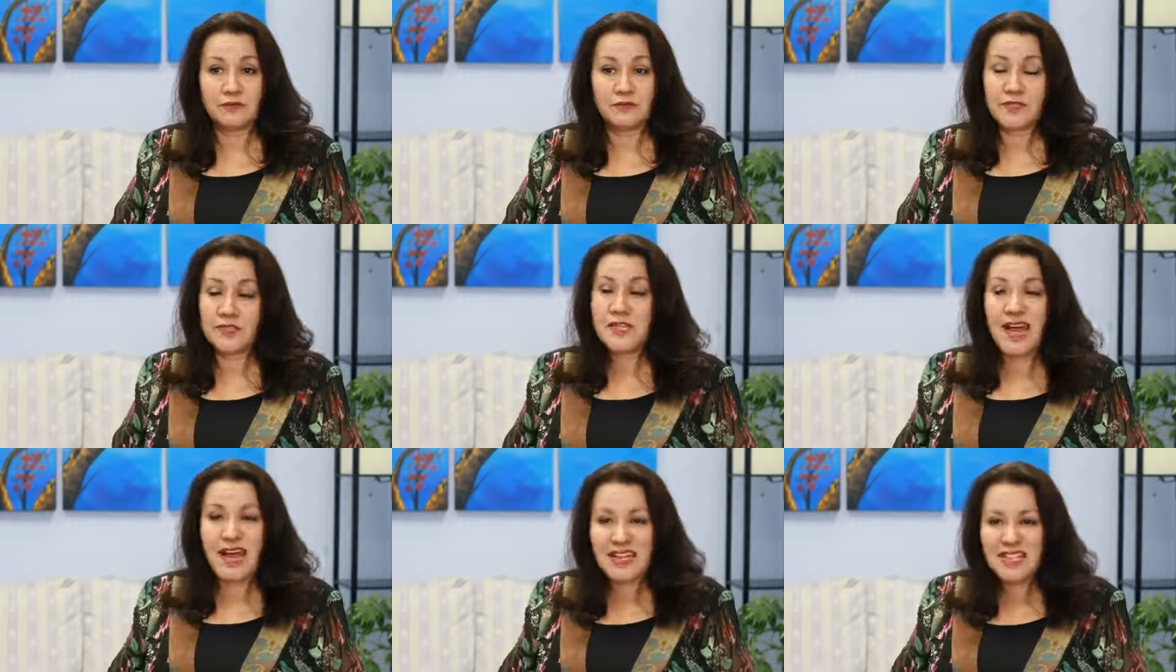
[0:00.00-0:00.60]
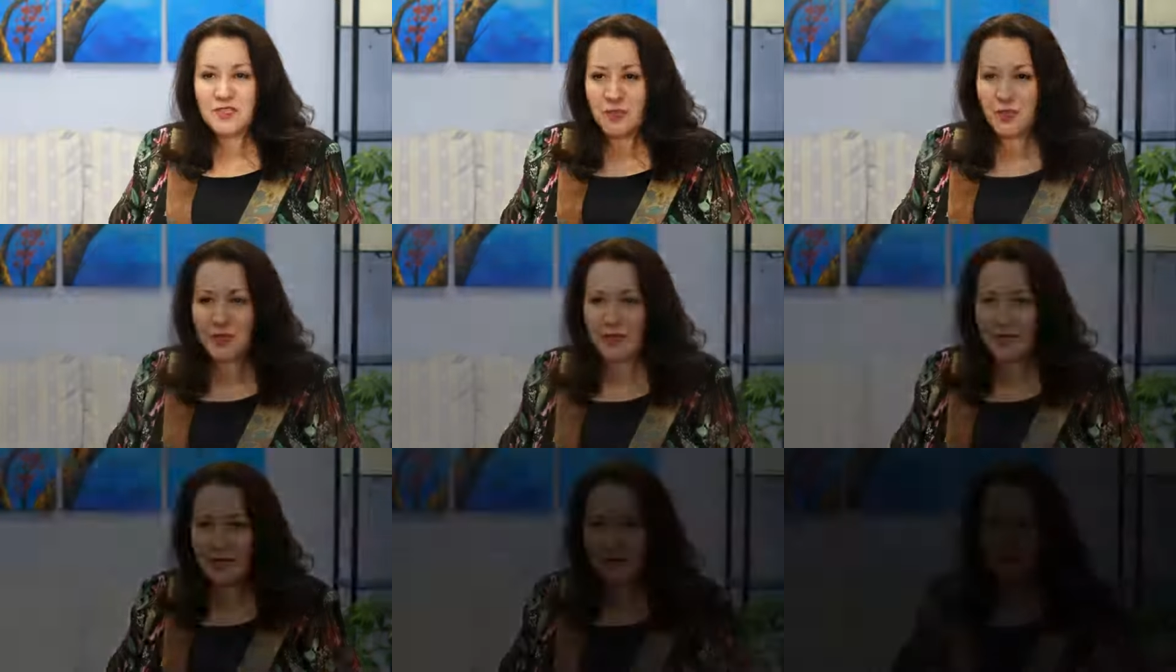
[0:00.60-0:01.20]
It's a high school
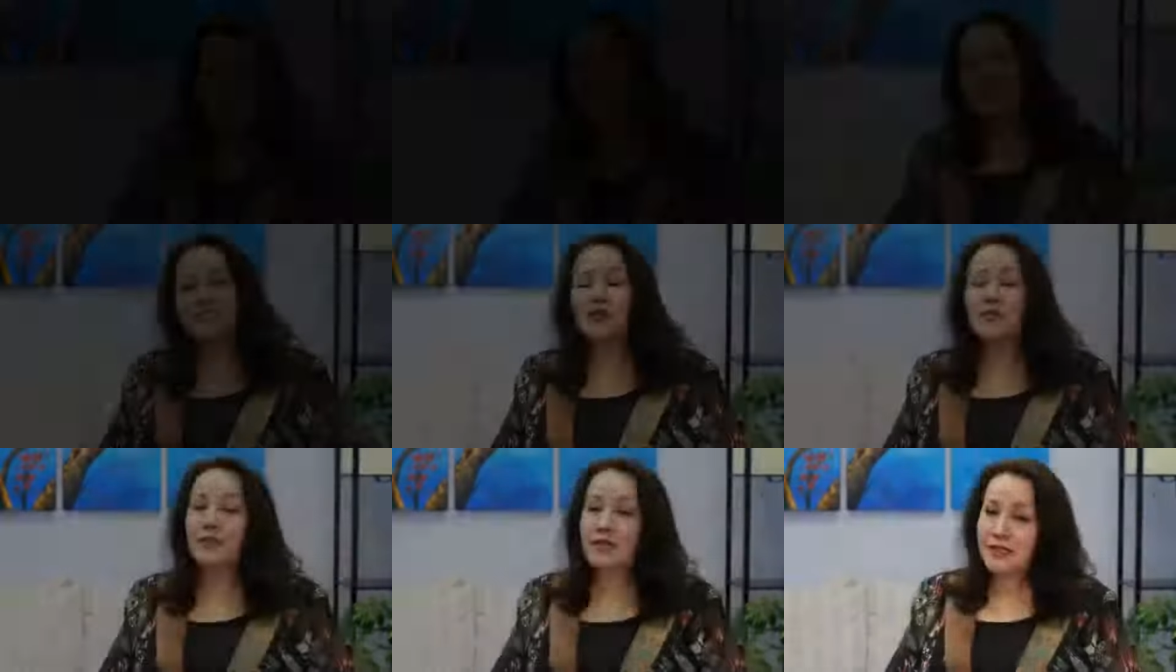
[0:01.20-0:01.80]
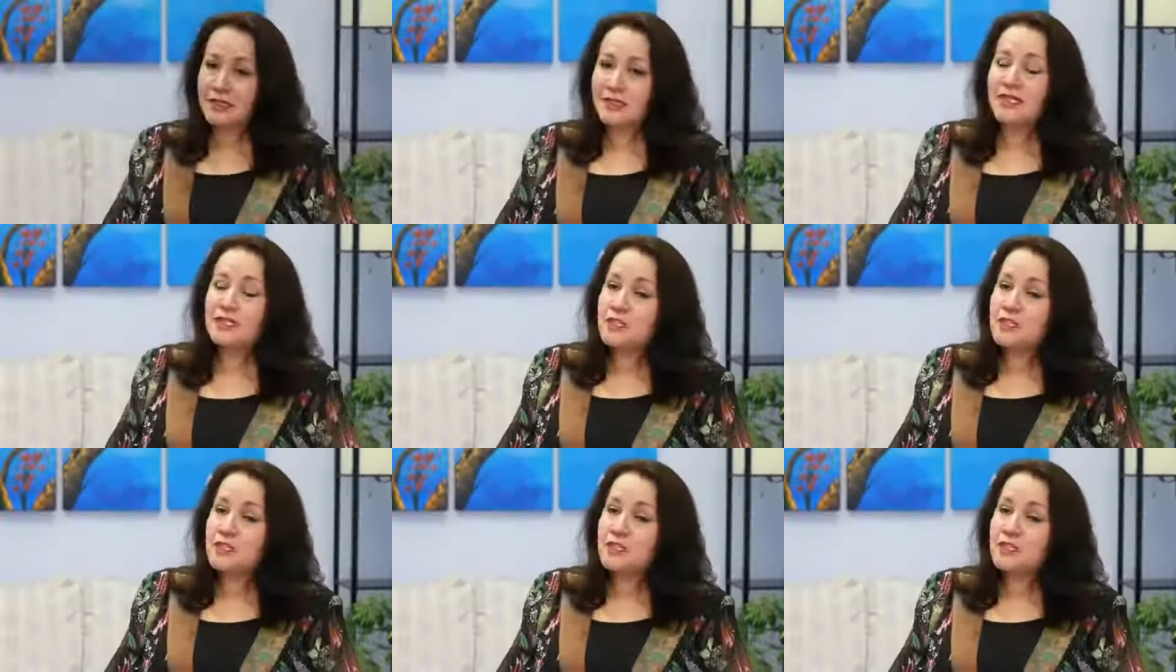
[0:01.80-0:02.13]
kid. So they